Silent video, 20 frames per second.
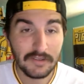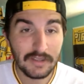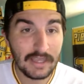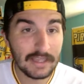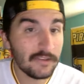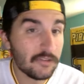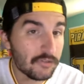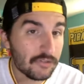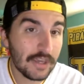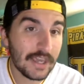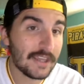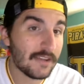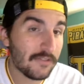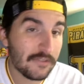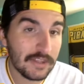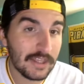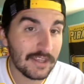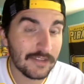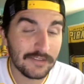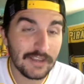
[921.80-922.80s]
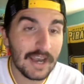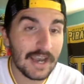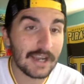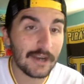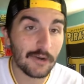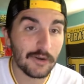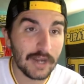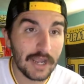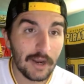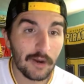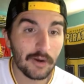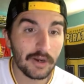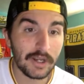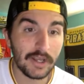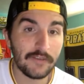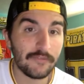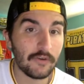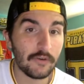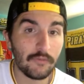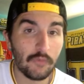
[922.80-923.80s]
it's changed the entire
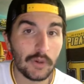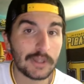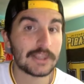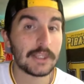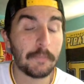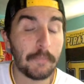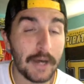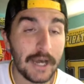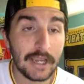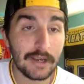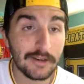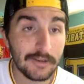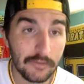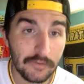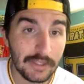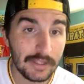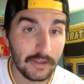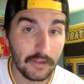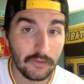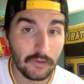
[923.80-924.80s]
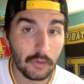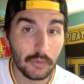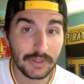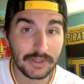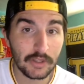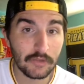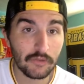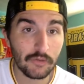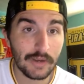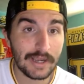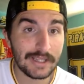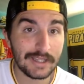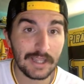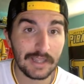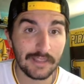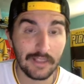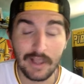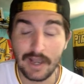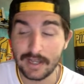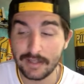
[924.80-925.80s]
narrative of what the Pirates need to do at the trade
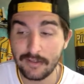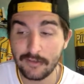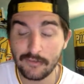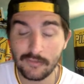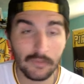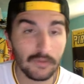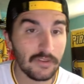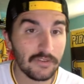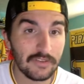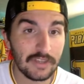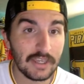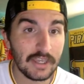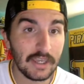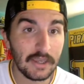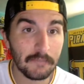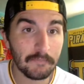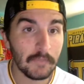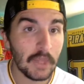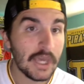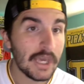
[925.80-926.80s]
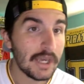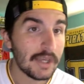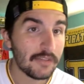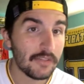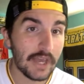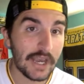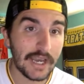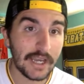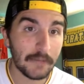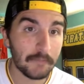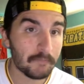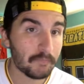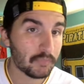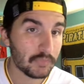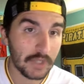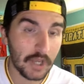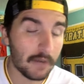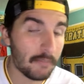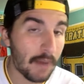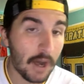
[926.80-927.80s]
deadline. This was a team that
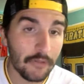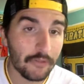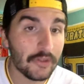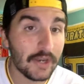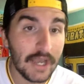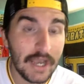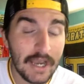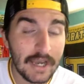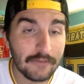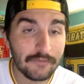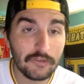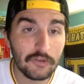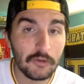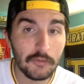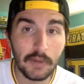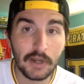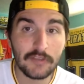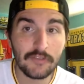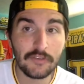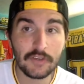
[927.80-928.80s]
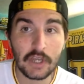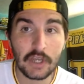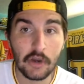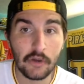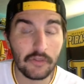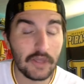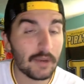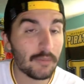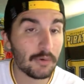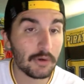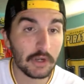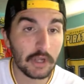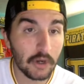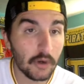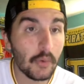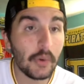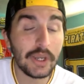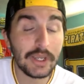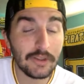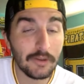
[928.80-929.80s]
a month and a half, 2 months ago, they were
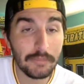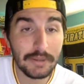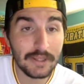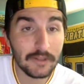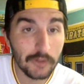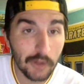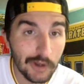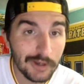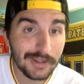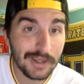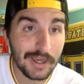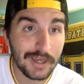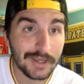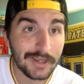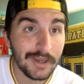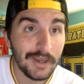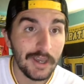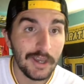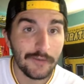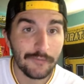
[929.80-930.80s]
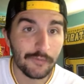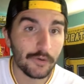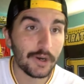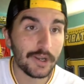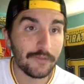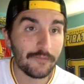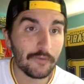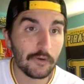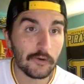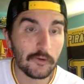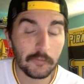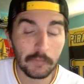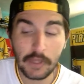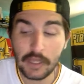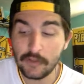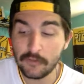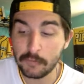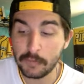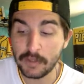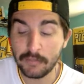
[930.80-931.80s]
going to be looking for a first
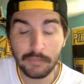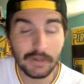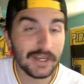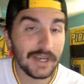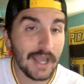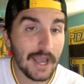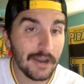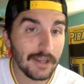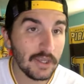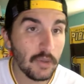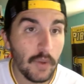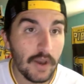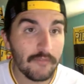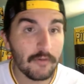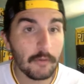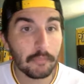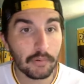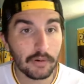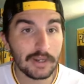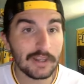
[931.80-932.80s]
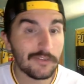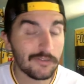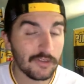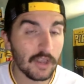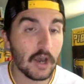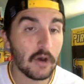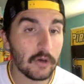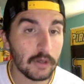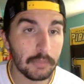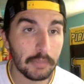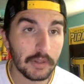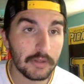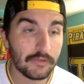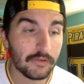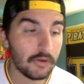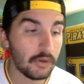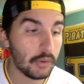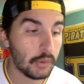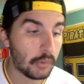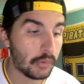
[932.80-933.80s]
baseman. But now you have a pretty solid
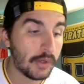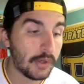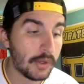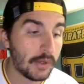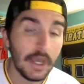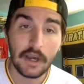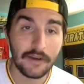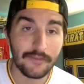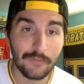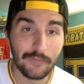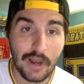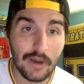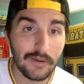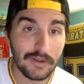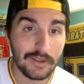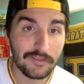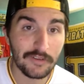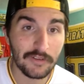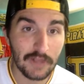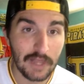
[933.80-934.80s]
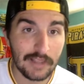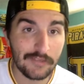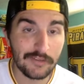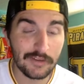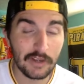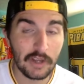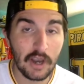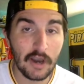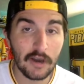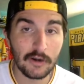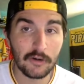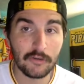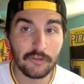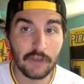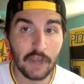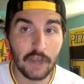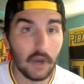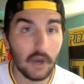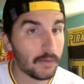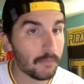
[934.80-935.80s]
platoon of Rowdy Tellez and Connor
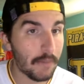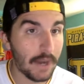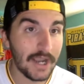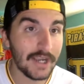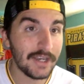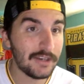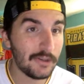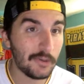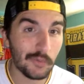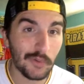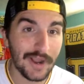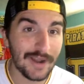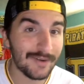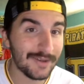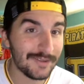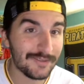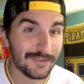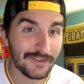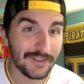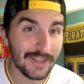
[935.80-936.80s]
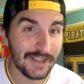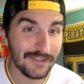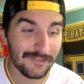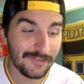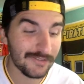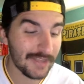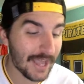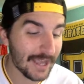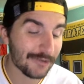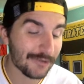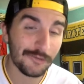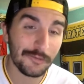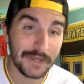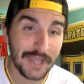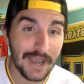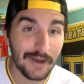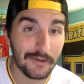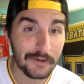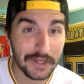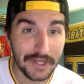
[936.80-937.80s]
Joe. And mind you, Rowdy Tellez is
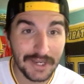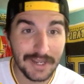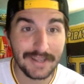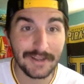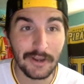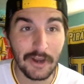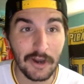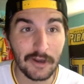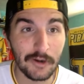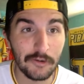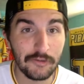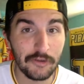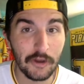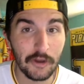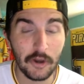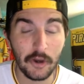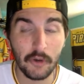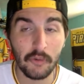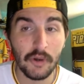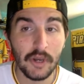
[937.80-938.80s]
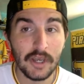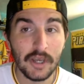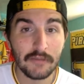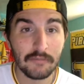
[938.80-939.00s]
actually out hitting Connor Joe